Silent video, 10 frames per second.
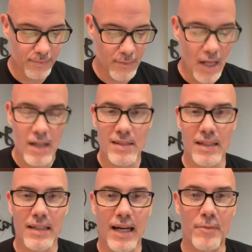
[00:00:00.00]

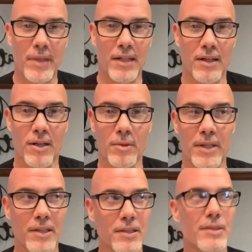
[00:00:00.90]
See, I've been an All
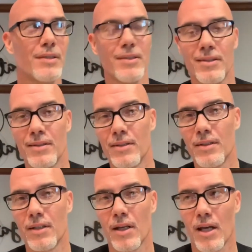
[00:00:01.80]
American,
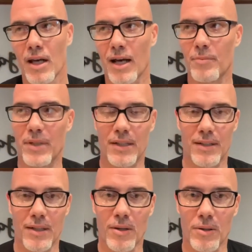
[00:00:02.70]
I've been an
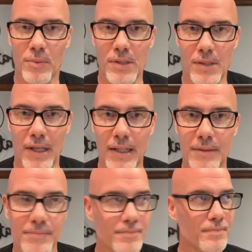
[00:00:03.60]
All
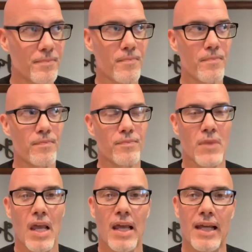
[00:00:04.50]
Louisiana,
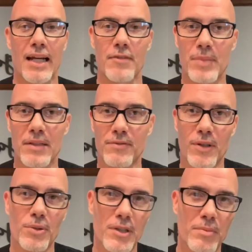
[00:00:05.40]
and I've been
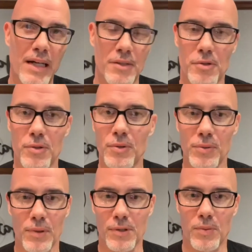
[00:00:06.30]
voted by the
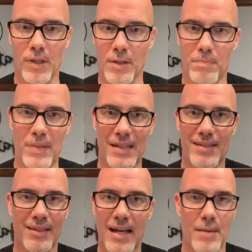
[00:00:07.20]
school as one of the best
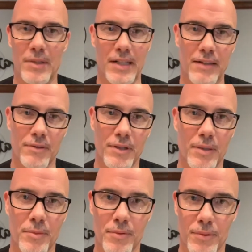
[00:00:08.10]
linemen to ever come
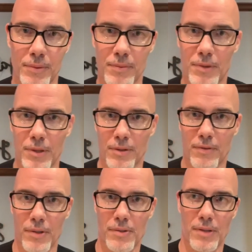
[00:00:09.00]
through the
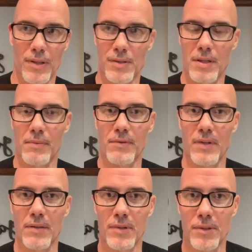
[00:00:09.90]
university in
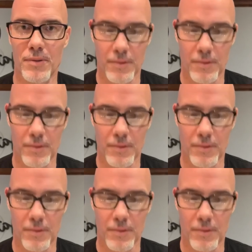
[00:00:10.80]
75 years.